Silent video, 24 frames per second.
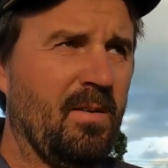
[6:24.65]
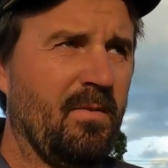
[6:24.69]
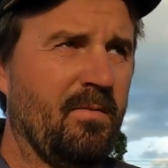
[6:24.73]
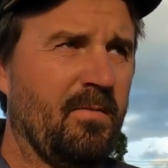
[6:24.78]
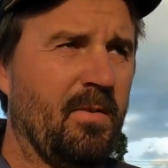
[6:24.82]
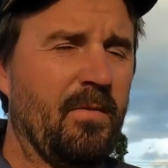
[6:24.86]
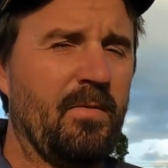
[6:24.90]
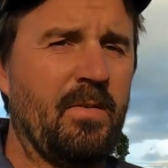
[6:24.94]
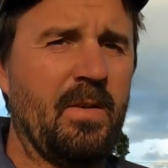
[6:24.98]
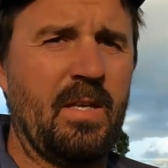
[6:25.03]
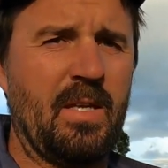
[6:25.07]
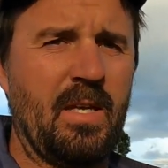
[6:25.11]

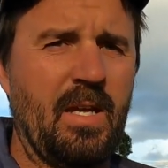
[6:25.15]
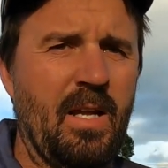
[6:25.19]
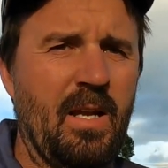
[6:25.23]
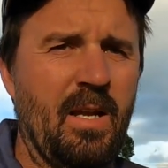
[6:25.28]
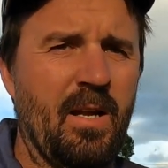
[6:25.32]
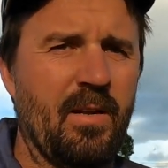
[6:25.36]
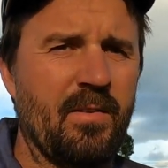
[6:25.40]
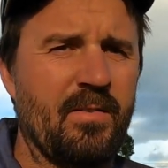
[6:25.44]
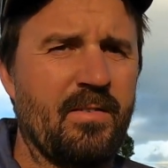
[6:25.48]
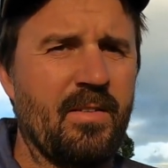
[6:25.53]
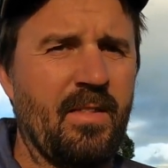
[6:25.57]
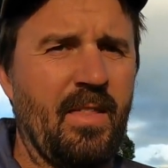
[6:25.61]
50
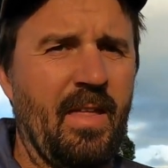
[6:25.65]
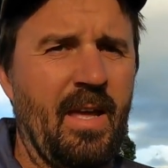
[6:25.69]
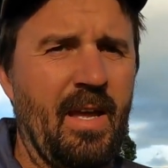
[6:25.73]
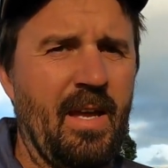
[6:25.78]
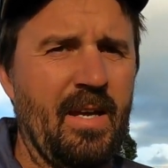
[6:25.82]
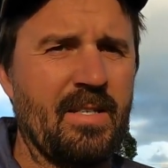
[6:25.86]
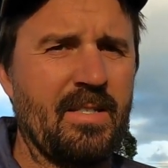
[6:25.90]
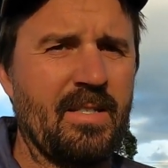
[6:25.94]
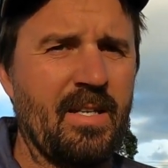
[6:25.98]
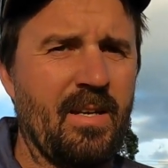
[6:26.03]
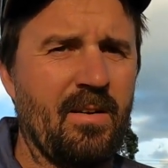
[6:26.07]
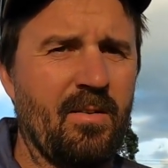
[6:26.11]
kilos to the
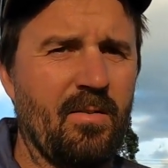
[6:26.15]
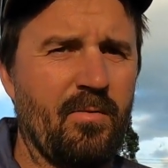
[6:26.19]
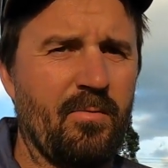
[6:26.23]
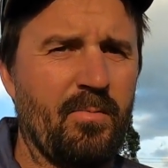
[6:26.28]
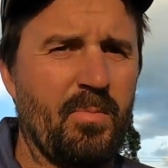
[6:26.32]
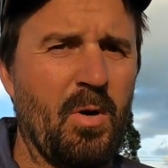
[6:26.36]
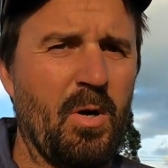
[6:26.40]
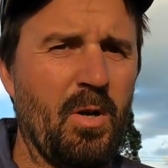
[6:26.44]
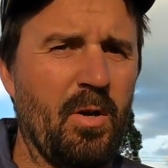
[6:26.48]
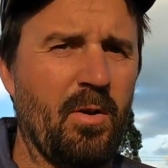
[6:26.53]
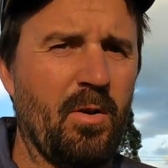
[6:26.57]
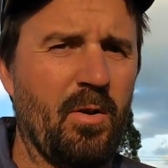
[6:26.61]
hectare of
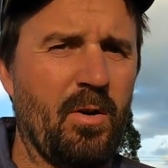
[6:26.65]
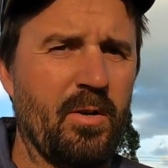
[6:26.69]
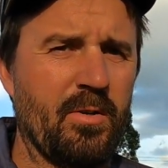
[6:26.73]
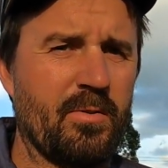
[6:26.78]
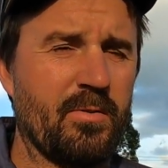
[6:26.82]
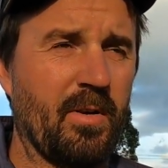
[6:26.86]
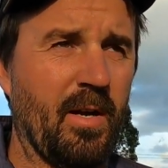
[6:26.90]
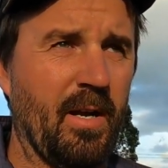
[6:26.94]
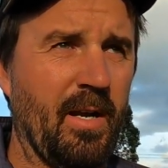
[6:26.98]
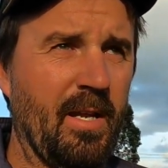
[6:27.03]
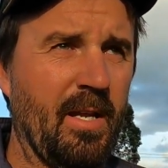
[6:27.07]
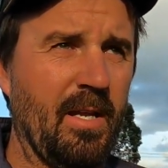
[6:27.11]
pot
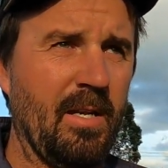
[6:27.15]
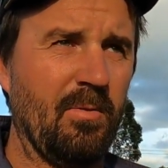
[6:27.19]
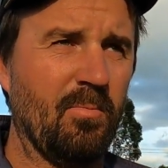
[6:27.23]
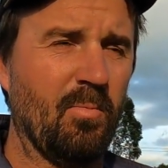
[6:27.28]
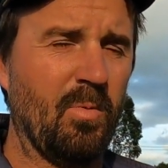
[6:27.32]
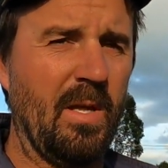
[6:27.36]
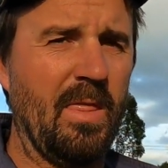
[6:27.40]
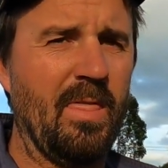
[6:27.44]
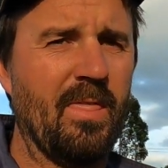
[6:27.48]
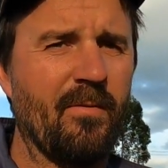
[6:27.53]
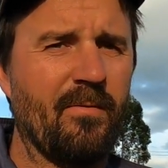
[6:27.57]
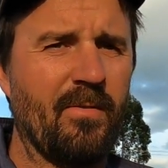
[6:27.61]
nitrate in
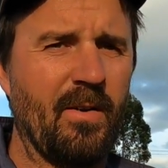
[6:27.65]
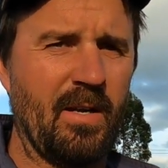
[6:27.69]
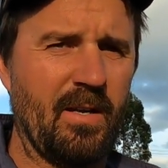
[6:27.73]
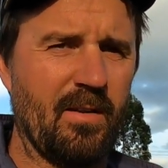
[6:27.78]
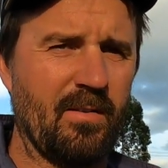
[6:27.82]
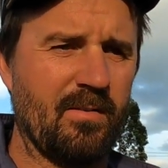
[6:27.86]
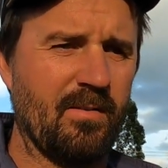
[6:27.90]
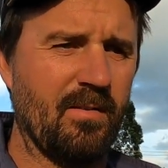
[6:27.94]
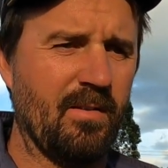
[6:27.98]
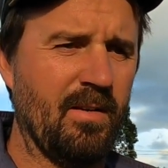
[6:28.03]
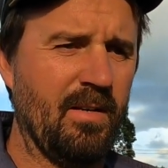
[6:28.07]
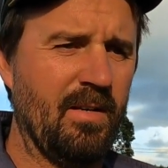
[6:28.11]
with the
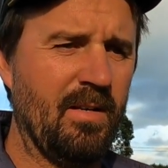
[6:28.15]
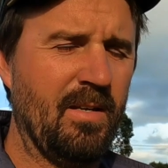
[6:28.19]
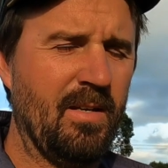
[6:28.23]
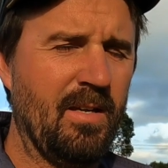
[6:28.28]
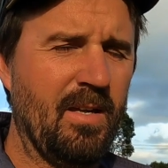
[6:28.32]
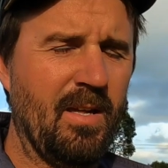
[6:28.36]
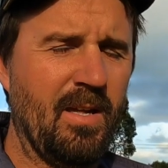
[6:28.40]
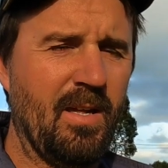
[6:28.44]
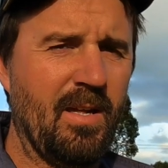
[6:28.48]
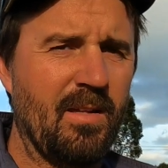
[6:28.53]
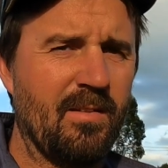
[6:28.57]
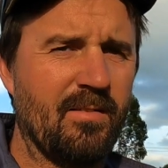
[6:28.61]
fungicide.
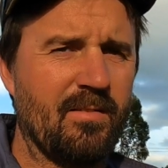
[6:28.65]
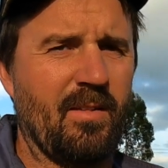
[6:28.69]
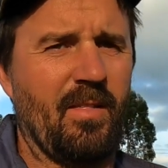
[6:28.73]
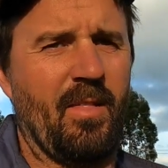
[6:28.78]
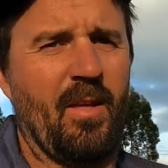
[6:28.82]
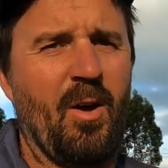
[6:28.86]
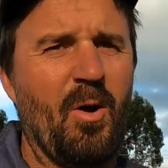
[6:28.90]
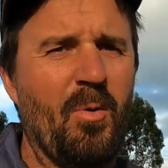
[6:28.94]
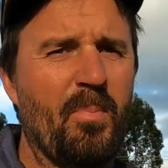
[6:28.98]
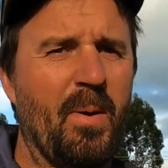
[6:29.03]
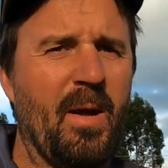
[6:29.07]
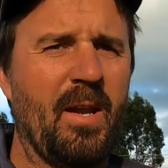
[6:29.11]
So the
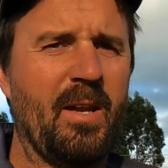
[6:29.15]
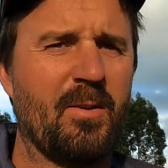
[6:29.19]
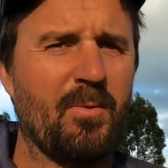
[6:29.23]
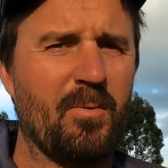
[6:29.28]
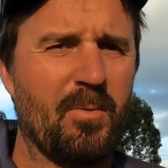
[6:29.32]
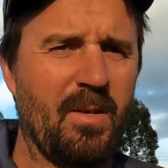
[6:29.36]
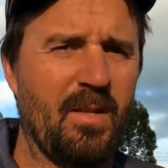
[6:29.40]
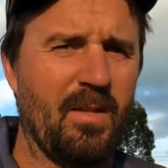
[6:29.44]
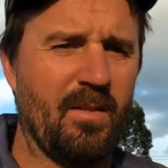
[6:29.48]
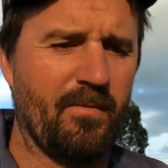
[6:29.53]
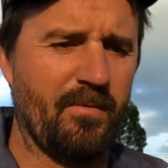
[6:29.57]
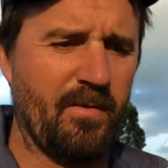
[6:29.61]
whole paddock
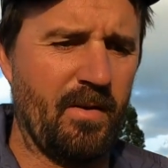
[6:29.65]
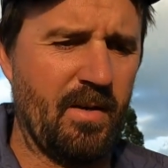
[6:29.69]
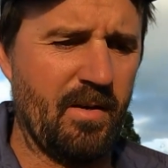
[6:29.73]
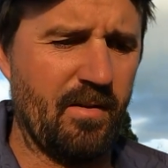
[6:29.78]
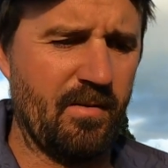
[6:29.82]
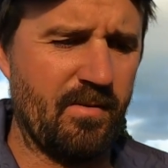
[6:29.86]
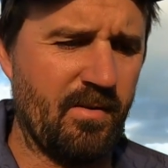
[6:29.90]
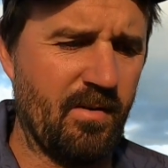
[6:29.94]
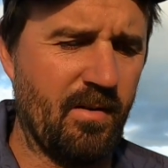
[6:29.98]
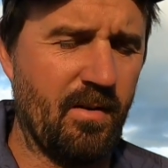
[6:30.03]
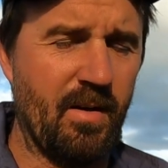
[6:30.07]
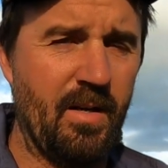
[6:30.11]
will get the
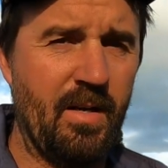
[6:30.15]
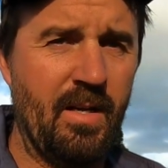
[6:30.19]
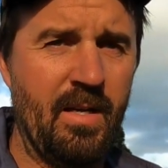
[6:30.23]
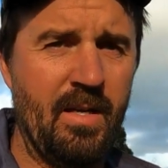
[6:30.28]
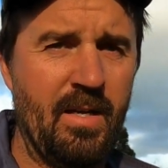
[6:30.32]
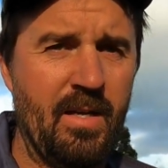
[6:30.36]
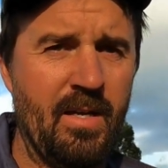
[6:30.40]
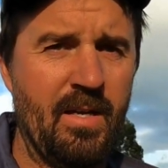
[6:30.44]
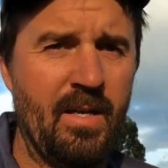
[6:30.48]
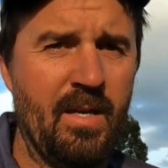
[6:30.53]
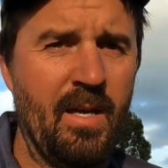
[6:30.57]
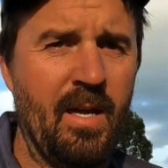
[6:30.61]
fungicide,
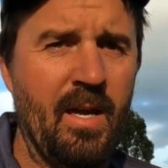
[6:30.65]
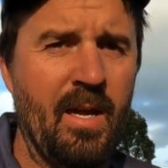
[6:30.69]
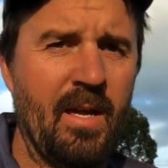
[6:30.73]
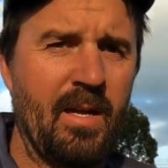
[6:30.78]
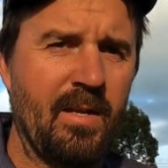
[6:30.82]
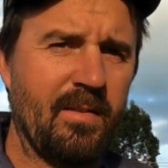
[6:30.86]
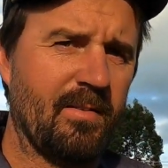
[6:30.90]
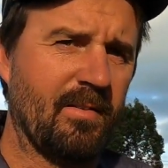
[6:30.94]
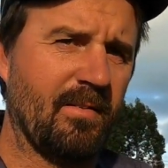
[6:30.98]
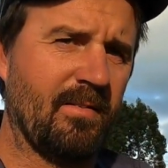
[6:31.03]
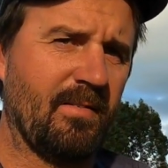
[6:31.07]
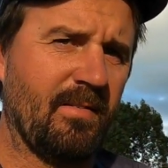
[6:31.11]

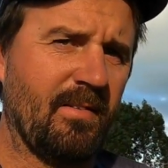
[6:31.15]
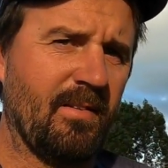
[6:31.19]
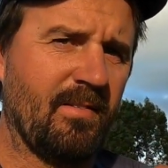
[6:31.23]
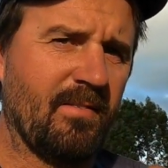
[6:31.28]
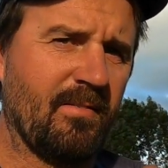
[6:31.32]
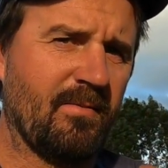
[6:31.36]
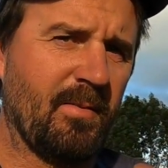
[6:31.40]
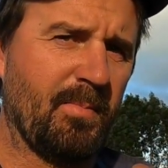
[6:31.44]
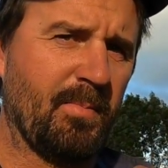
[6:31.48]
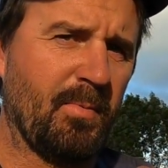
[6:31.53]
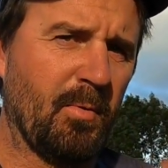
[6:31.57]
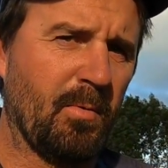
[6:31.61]
just this
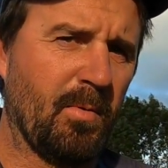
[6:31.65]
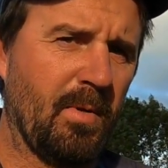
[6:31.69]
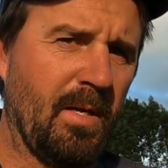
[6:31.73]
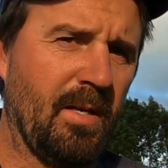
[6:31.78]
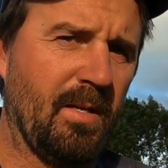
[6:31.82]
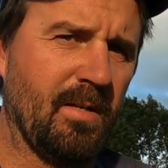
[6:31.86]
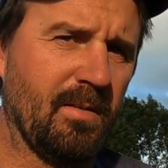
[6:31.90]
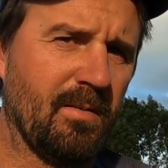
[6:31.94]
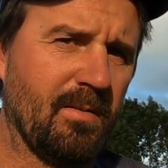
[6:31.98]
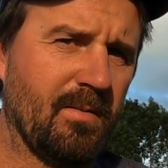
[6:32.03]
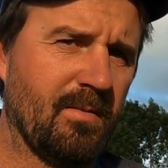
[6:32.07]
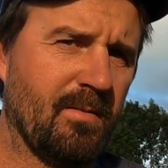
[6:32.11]
strip will
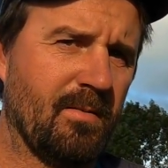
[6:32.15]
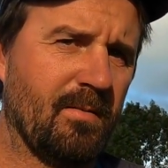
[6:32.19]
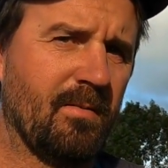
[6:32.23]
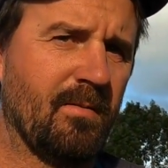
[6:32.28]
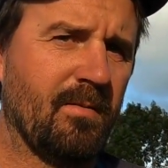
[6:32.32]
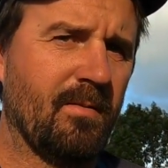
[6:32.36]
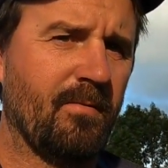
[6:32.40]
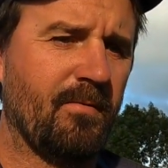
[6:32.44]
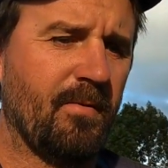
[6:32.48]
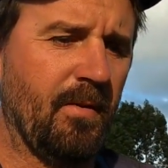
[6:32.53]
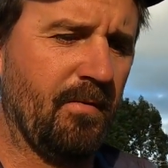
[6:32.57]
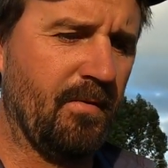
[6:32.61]
get
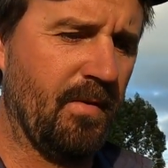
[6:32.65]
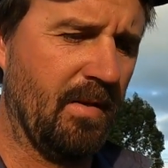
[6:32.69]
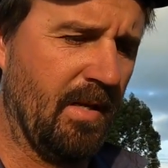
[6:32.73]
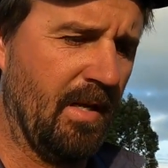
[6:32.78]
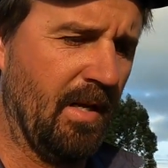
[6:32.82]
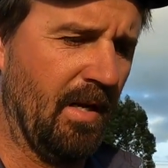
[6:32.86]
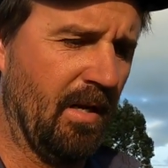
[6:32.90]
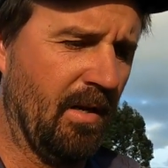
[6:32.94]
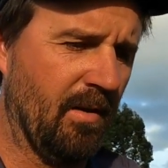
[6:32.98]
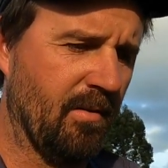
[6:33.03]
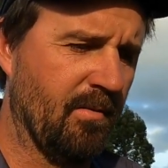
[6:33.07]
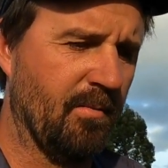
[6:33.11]
50
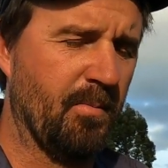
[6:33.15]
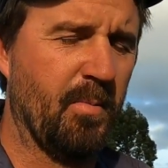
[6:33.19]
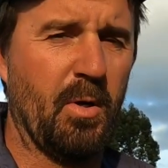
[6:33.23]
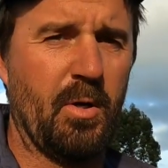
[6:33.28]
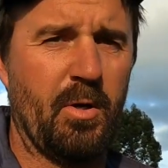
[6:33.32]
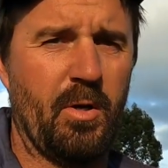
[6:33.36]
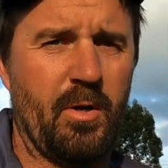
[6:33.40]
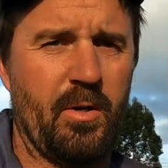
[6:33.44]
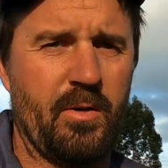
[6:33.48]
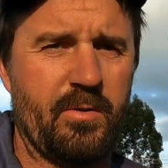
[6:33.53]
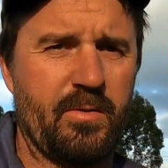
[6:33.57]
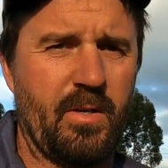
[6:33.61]
kilos of
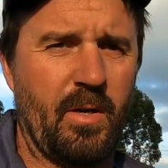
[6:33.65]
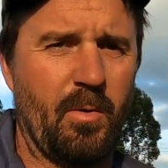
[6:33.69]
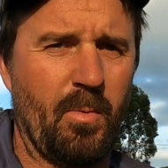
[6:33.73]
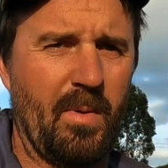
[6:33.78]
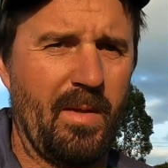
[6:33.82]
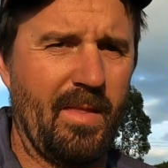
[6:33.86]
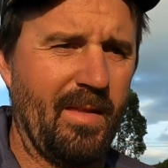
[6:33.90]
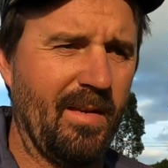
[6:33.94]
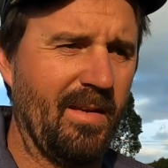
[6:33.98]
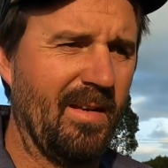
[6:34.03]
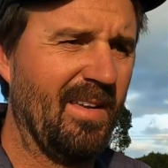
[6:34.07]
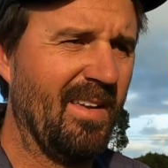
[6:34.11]
pot nitrate
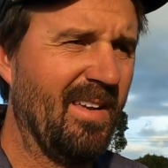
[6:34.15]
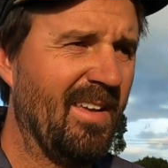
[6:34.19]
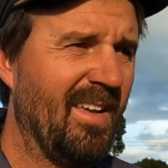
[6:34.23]
with it.